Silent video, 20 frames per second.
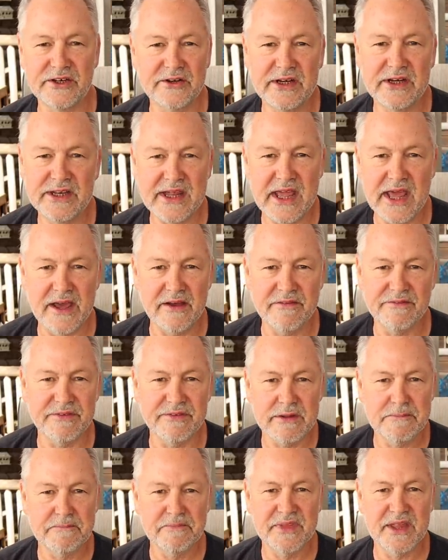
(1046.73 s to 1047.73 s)
You need to
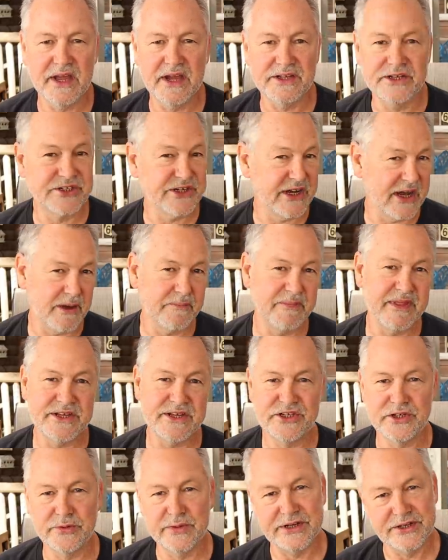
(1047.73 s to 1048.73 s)
have a job
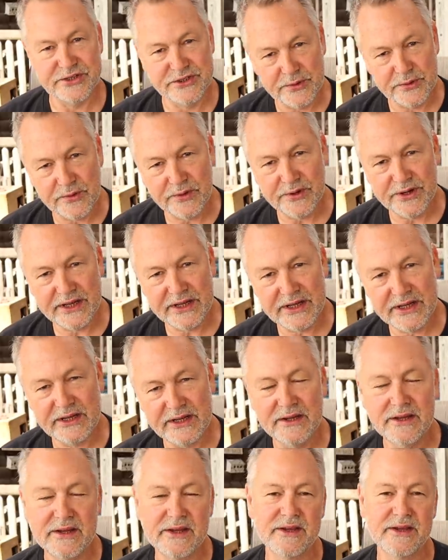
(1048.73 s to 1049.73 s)
that you enjoy.